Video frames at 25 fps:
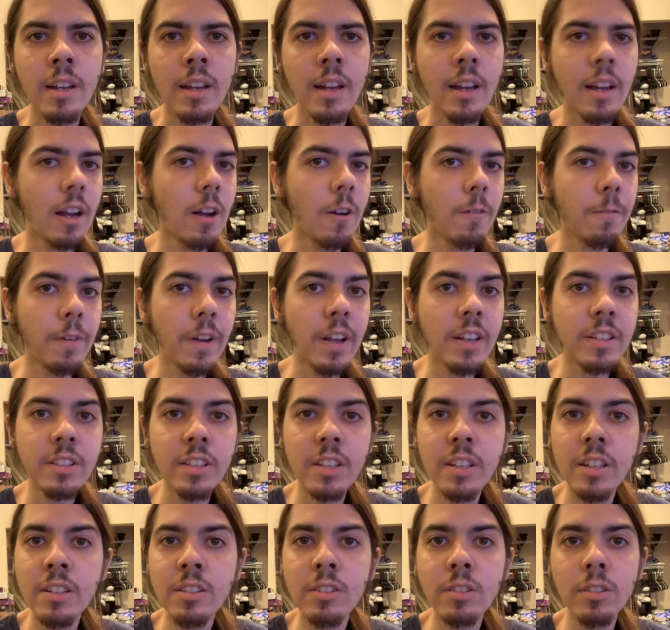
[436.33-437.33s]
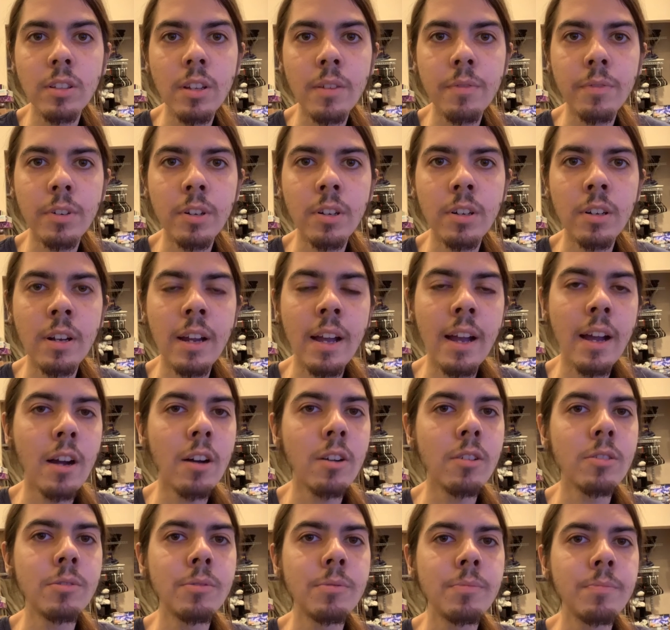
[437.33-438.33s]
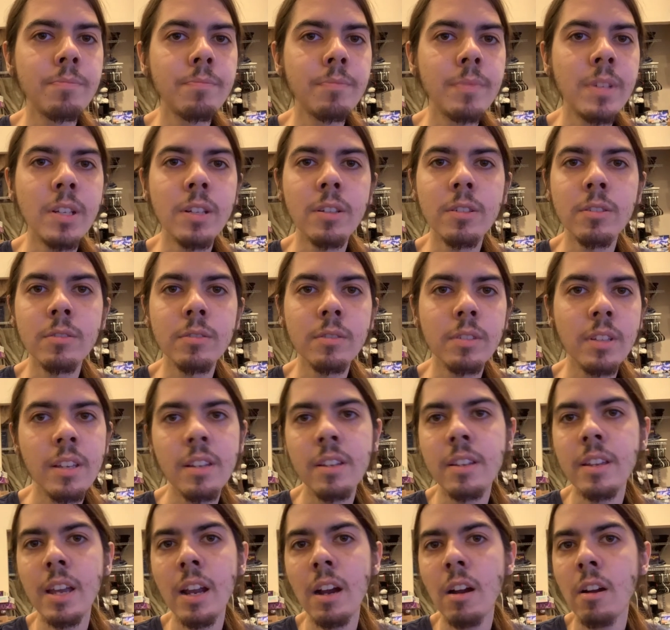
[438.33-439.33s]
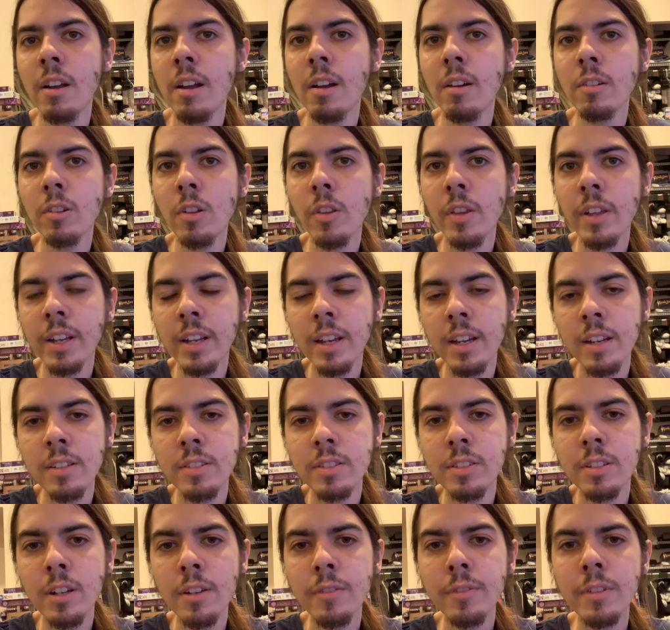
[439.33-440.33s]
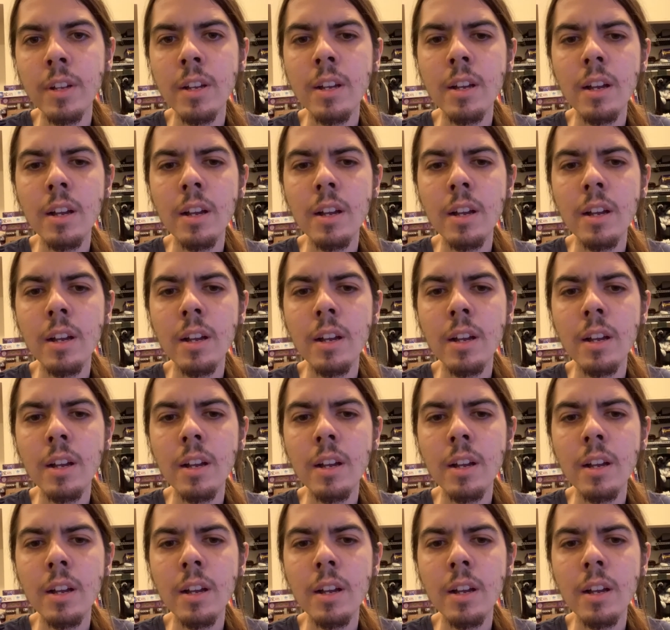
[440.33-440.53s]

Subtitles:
how fast can you deliver, how, you carry out and all that kind of stuff.